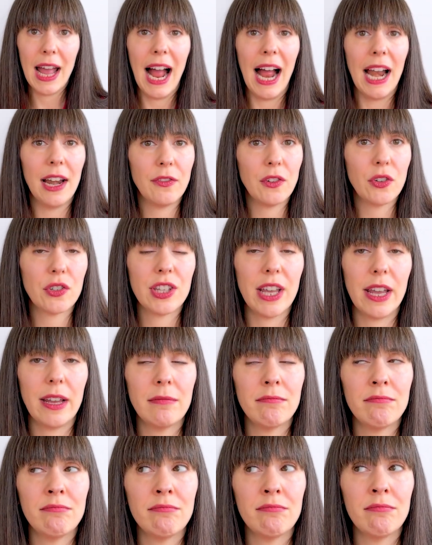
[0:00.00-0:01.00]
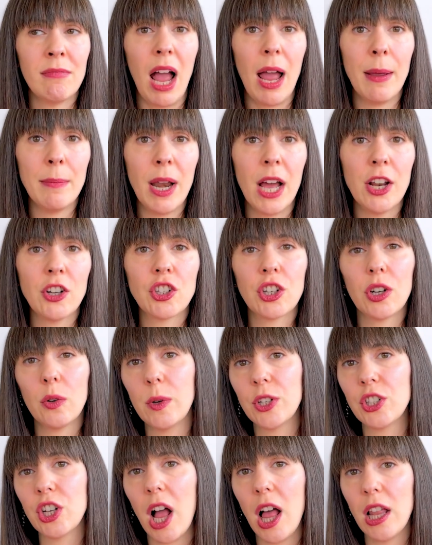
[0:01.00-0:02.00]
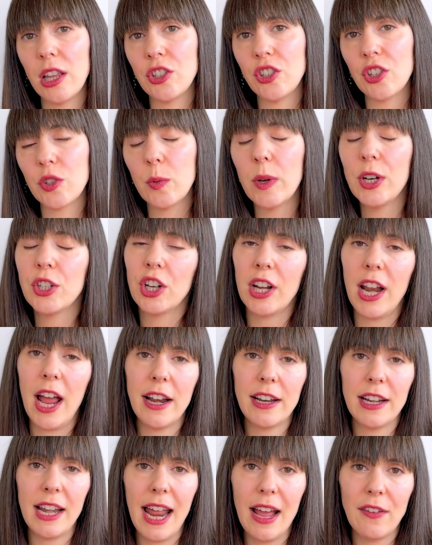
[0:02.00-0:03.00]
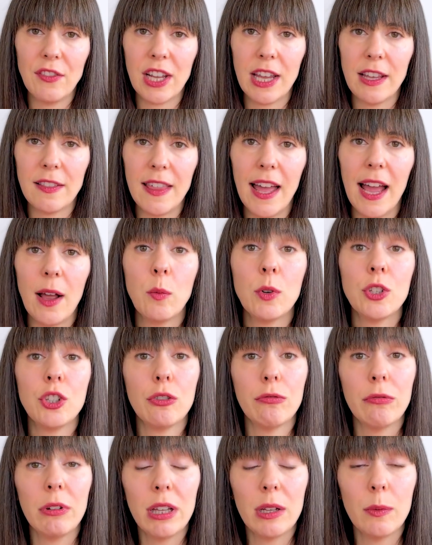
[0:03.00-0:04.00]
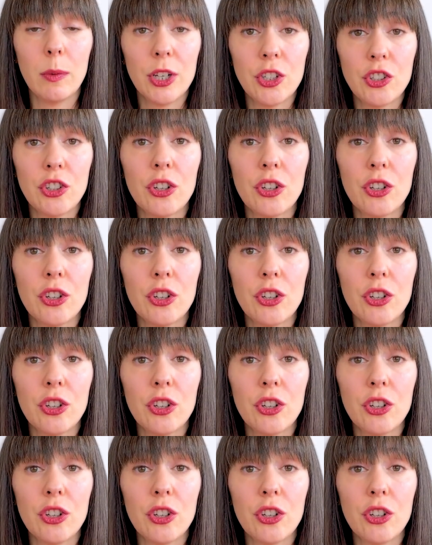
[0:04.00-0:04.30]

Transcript: And if you're saying, I'm not sure which college is which and how to navigate that, what you really want to